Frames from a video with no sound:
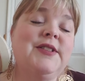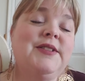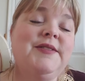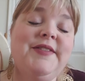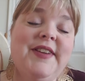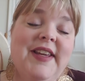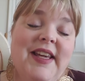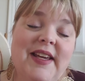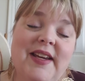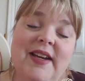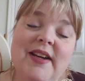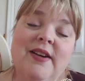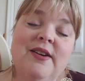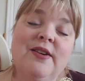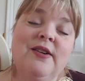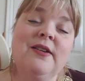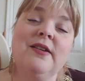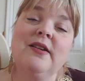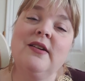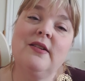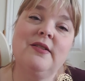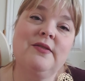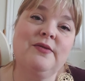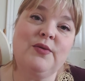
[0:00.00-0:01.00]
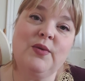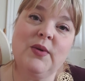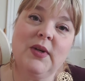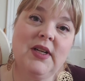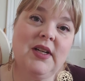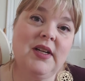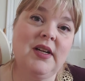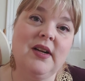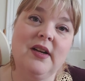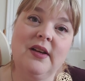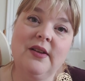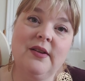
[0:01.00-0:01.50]
of care of one
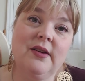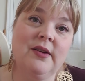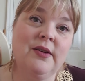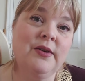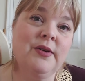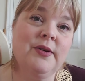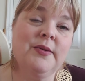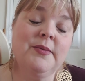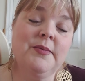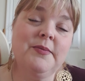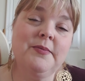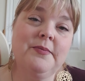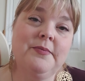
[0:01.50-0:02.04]
another,